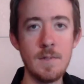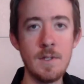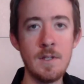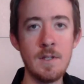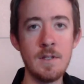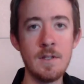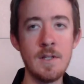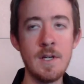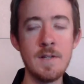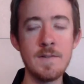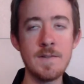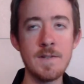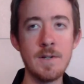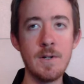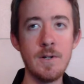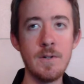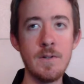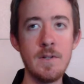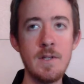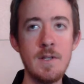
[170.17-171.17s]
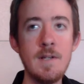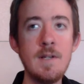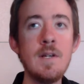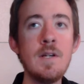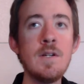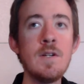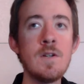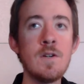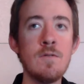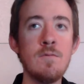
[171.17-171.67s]
And that's called the
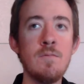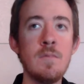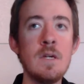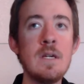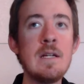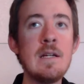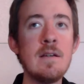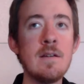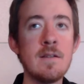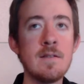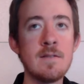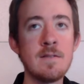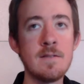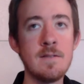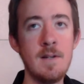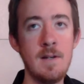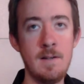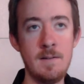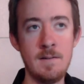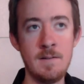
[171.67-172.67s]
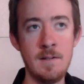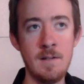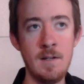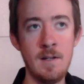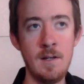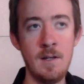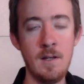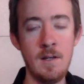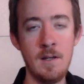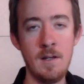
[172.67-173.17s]
intermediate state.
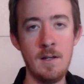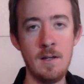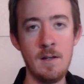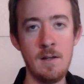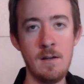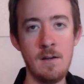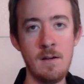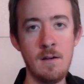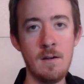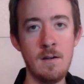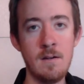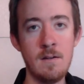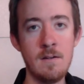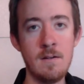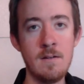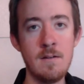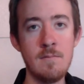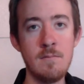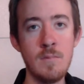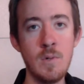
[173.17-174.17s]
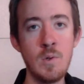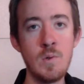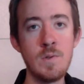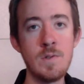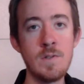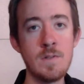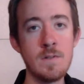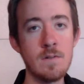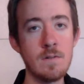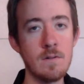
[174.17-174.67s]
And
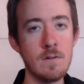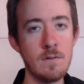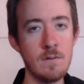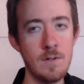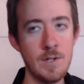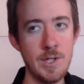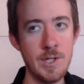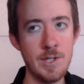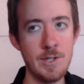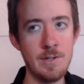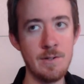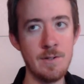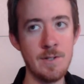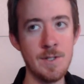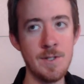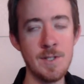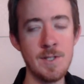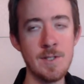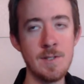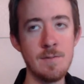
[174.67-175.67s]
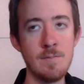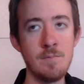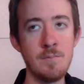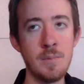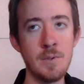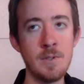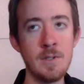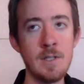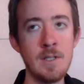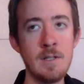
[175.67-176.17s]
most Christians
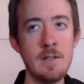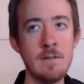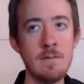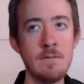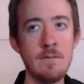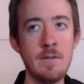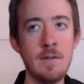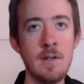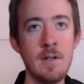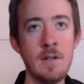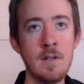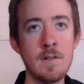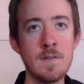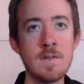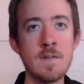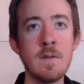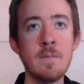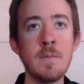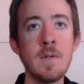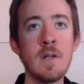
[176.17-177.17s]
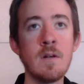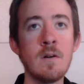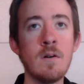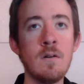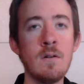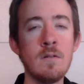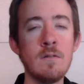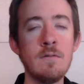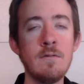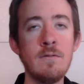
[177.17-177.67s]
believe in something
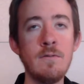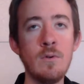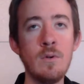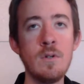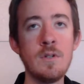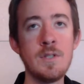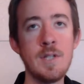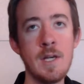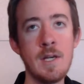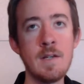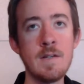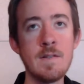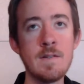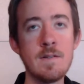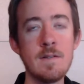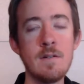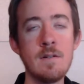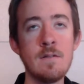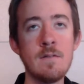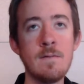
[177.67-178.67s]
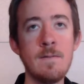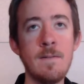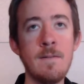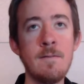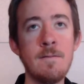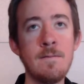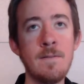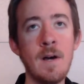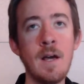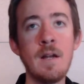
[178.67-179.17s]
called foretaste of
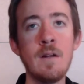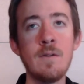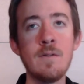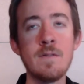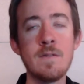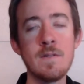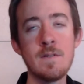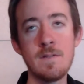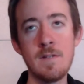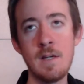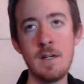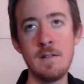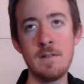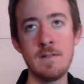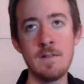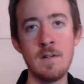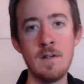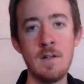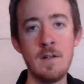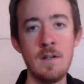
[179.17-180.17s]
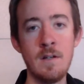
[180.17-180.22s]
the final state,